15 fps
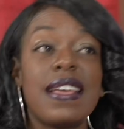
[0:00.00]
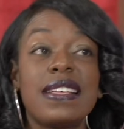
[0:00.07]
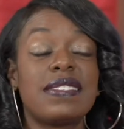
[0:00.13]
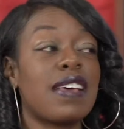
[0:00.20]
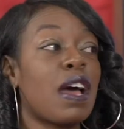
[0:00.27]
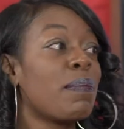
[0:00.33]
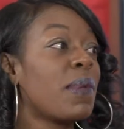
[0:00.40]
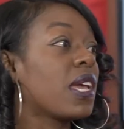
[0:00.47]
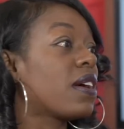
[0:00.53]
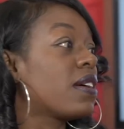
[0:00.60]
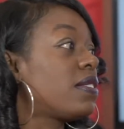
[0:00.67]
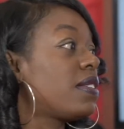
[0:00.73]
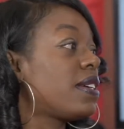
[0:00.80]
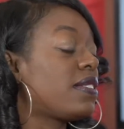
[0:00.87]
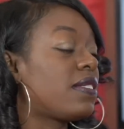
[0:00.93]

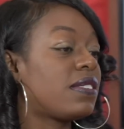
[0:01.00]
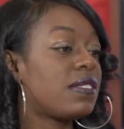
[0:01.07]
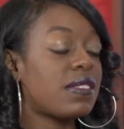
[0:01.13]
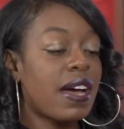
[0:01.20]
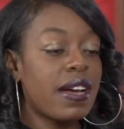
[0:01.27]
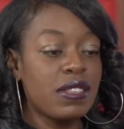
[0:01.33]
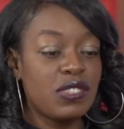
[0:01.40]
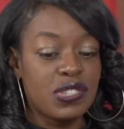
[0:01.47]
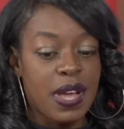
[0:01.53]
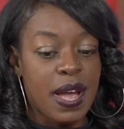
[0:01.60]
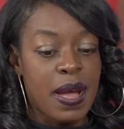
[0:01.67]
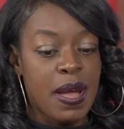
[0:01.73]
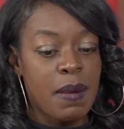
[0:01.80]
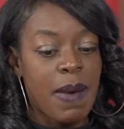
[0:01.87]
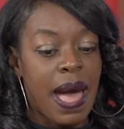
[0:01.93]
Because it's such,
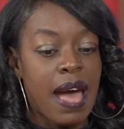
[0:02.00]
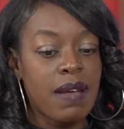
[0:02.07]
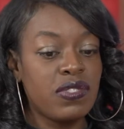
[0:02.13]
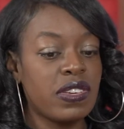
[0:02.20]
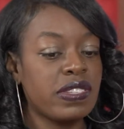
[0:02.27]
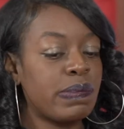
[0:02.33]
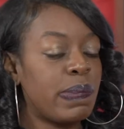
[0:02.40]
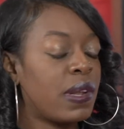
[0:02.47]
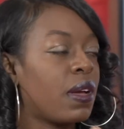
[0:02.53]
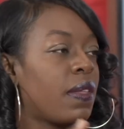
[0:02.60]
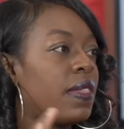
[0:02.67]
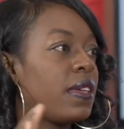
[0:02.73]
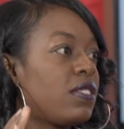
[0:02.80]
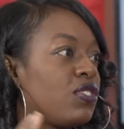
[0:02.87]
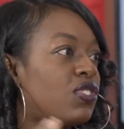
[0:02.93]
I've just been on
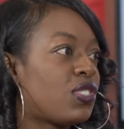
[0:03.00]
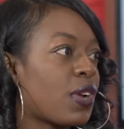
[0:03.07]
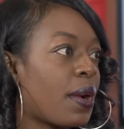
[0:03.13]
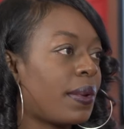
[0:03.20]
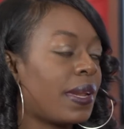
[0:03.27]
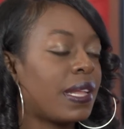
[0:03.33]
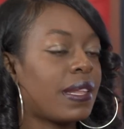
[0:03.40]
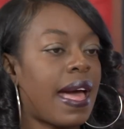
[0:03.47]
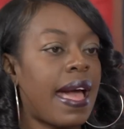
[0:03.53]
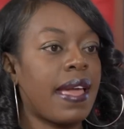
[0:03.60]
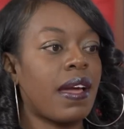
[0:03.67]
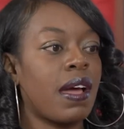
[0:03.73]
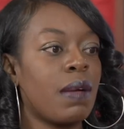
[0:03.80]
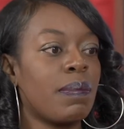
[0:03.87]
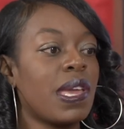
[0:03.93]
this journey,
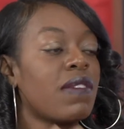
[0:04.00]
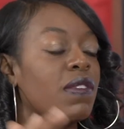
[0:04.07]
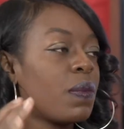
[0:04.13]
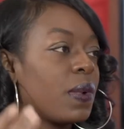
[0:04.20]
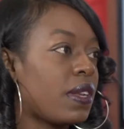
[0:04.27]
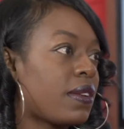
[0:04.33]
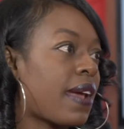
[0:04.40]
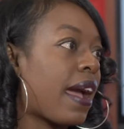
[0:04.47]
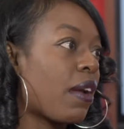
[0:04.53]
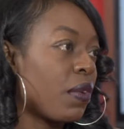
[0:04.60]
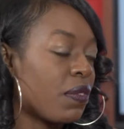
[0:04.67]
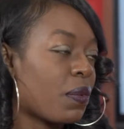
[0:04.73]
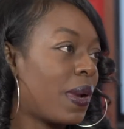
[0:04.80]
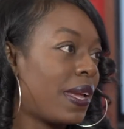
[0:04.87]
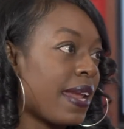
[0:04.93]
like, even with Diary
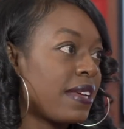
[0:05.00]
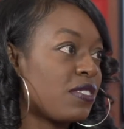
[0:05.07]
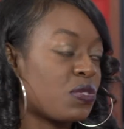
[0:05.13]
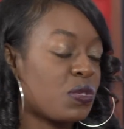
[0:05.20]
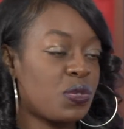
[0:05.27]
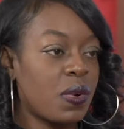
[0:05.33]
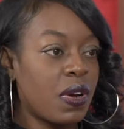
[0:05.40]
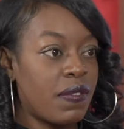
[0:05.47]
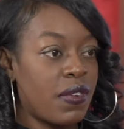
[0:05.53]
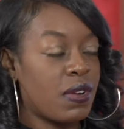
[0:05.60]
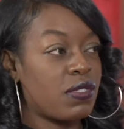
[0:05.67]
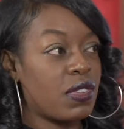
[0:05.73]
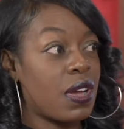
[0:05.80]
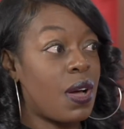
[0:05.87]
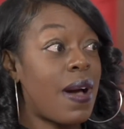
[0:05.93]
of Queen Esther 12
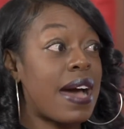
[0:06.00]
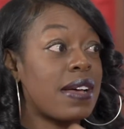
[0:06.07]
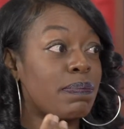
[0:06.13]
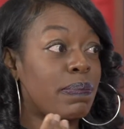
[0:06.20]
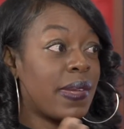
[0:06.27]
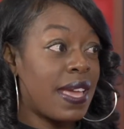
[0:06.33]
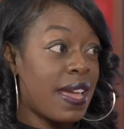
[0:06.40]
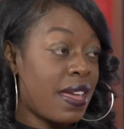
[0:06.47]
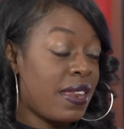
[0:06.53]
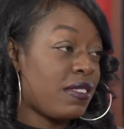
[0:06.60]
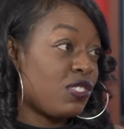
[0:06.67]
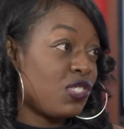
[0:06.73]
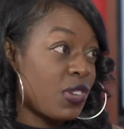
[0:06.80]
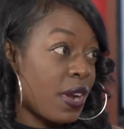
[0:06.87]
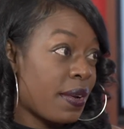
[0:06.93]
years ago, I began
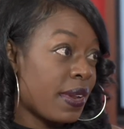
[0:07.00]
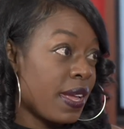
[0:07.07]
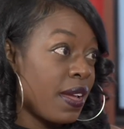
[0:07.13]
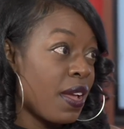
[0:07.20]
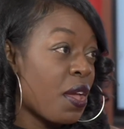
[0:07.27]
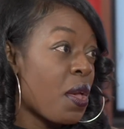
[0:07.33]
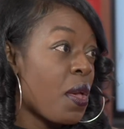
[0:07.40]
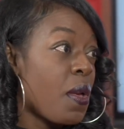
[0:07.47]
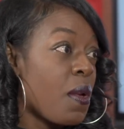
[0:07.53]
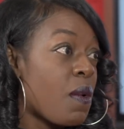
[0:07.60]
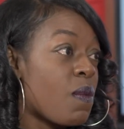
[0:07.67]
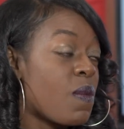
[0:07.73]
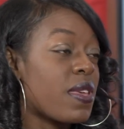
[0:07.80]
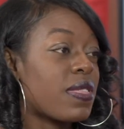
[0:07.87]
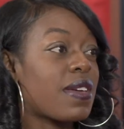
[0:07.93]
this journey
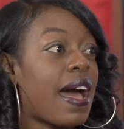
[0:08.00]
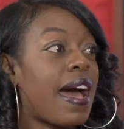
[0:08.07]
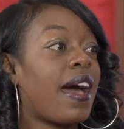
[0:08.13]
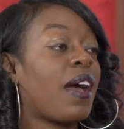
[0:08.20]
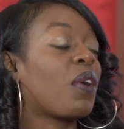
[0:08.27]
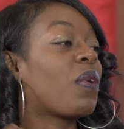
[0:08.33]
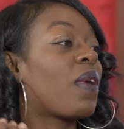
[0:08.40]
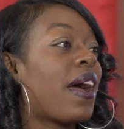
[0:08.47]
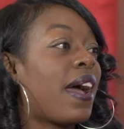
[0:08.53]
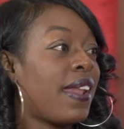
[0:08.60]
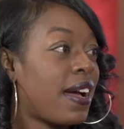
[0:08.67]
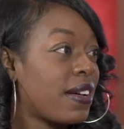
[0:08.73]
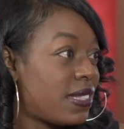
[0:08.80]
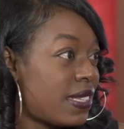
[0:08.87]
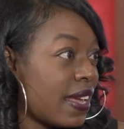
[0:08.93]
with God, crying
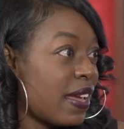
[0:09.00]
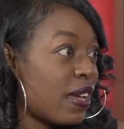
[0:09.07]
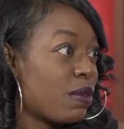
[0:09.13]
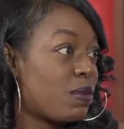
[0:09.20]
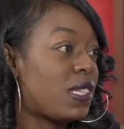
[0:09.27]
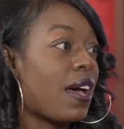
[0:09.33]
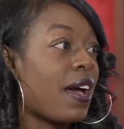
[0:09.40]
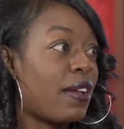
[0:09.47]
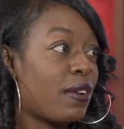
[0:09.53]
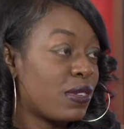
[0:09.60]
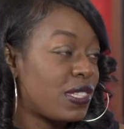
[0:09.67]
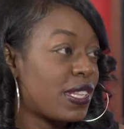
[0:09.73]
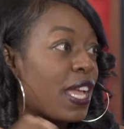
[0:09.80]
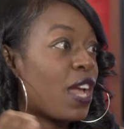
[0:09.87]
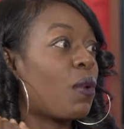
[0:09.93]
out to him to
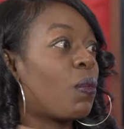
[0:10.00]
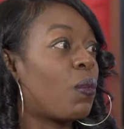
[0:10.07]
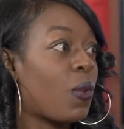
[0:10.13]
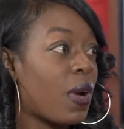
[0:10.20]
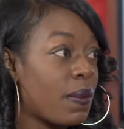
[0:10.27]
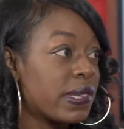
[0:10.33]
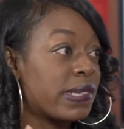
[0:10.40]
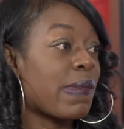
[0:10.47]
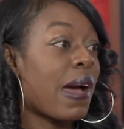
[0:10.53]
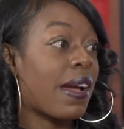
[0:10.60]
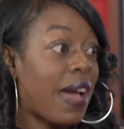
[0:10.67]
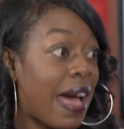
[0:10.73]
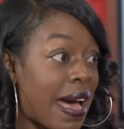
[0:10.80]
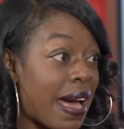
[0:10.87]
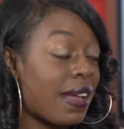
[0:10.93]
understand what was my
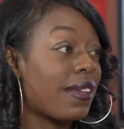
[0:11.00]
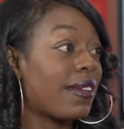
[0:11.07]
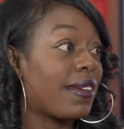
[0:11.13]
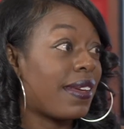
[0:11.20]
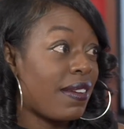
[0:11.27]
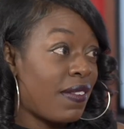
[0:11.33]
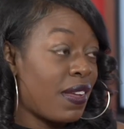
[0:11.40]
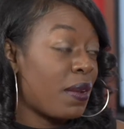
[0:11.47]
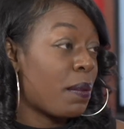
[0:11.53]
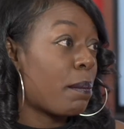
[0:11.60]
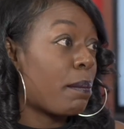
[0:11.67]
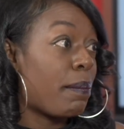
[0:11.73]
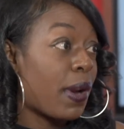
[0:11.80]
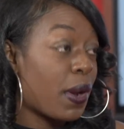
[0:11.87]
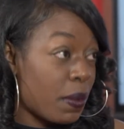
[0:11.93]
God-given
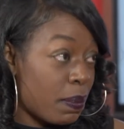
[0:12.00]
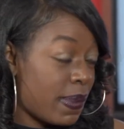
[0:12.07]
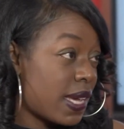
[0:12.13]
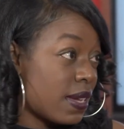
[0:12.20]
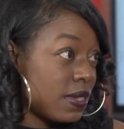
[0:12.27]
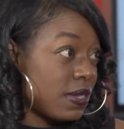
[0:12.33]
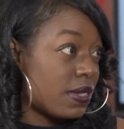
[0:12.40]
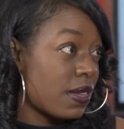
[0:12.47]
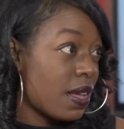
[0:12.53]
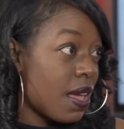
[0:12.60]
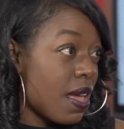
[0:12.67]
purpose.